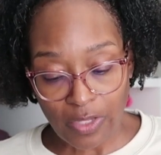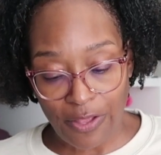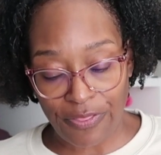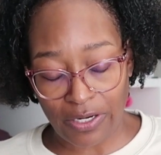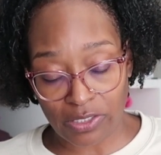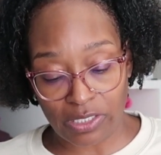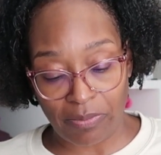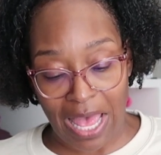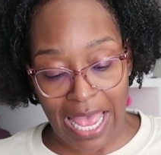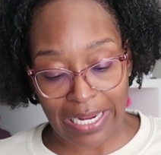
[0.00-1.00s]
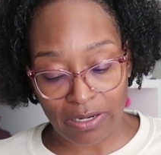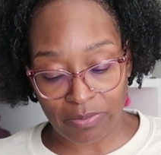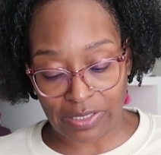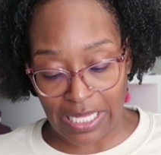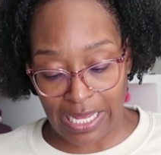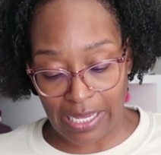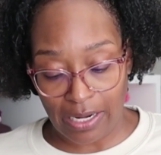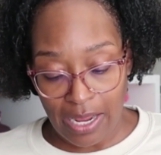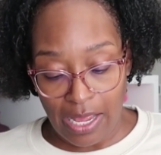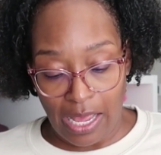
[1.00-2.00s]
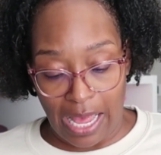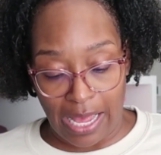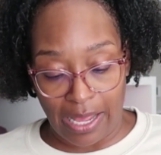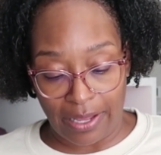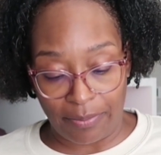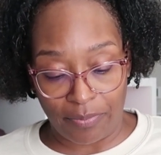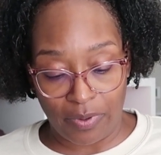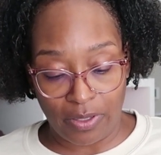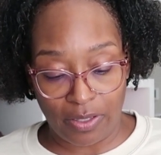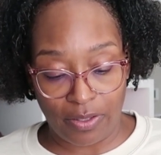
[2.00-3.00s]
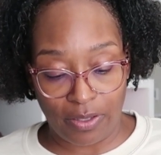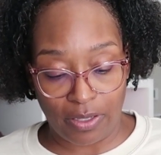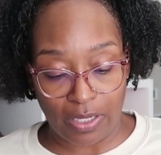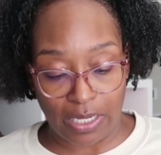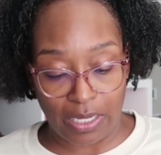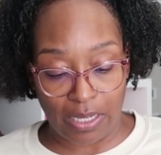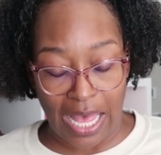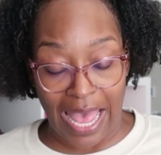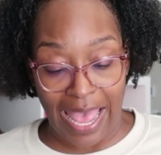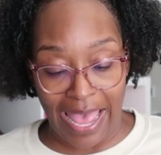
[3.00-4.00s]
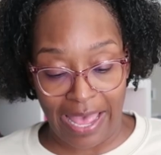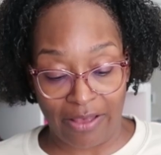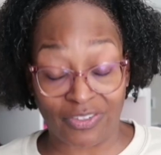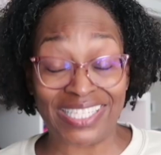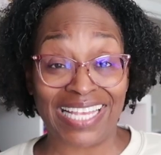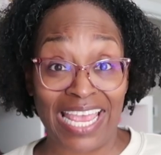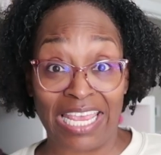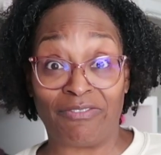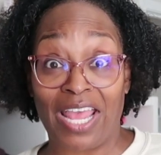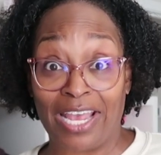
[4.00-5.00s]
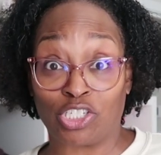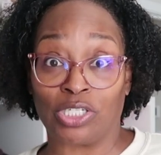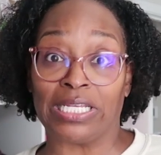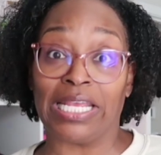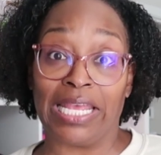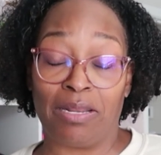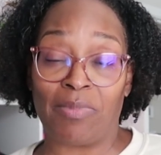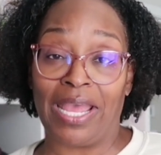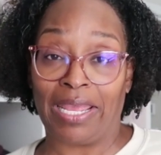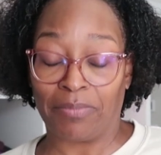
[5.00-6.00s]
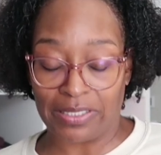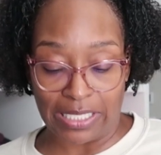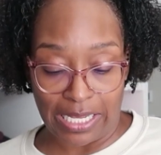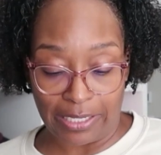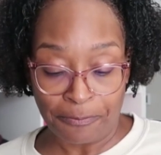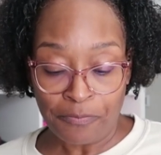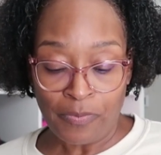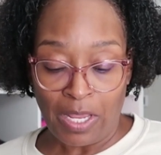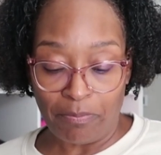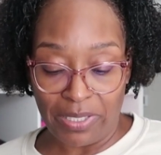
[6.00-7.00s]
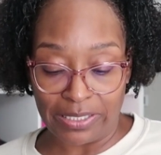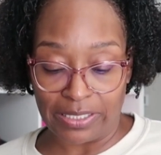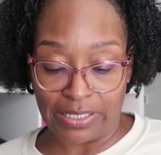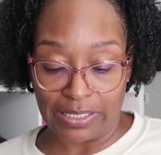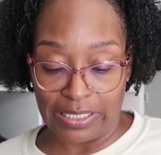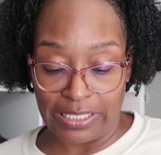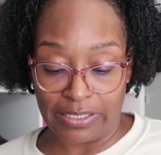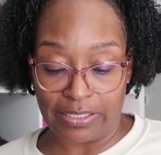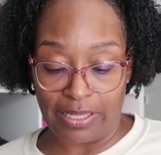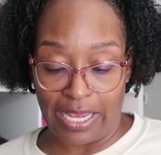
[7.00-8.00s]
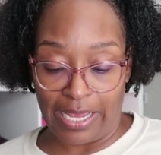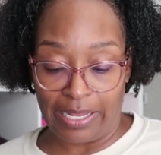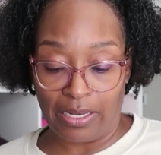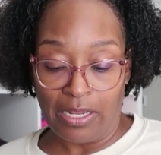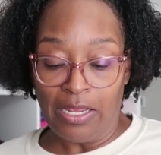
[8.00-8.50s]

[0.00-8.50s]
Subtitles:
there are some items that I have saved actually in my Amazon business list, that